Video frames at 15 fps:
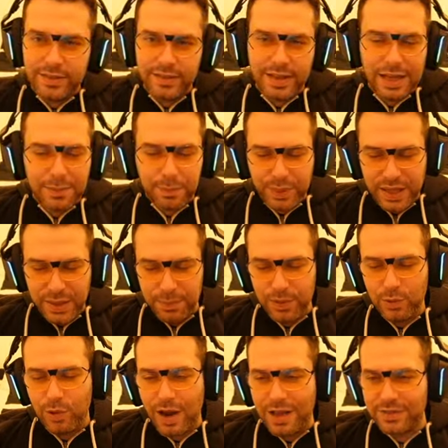Like, people
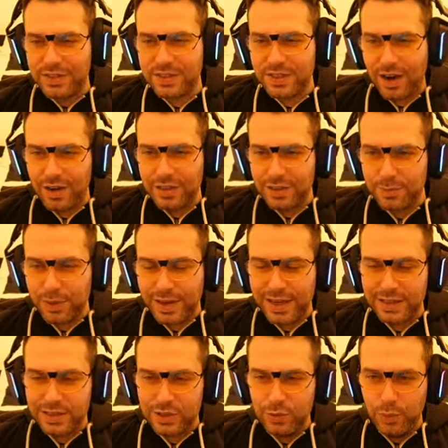who have started
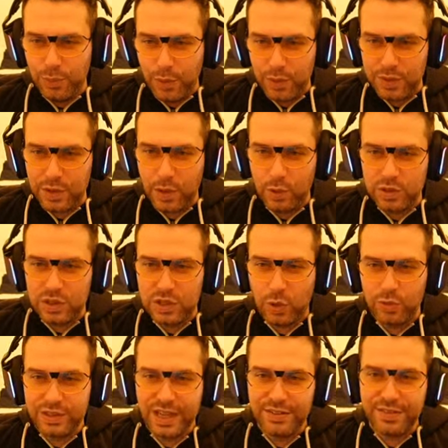playing 2.0
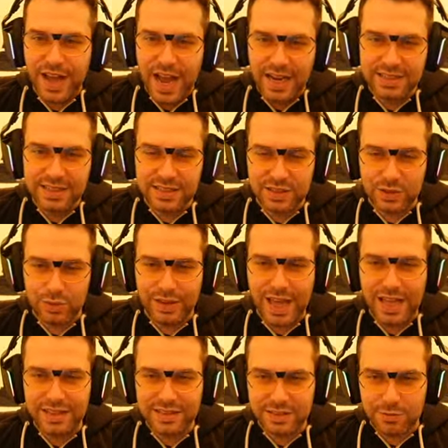don't have access to
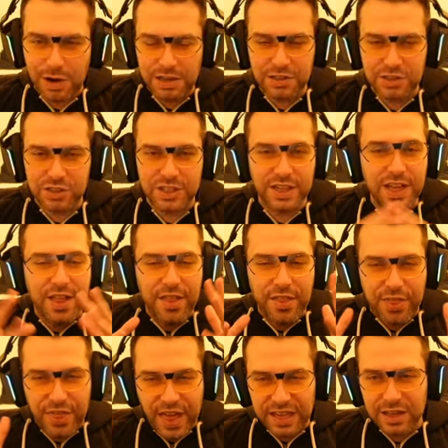that strategy.
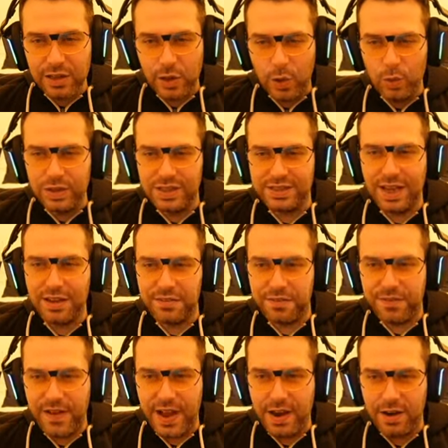That alone is
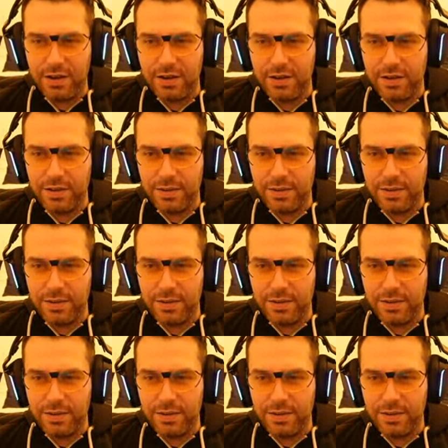unfair.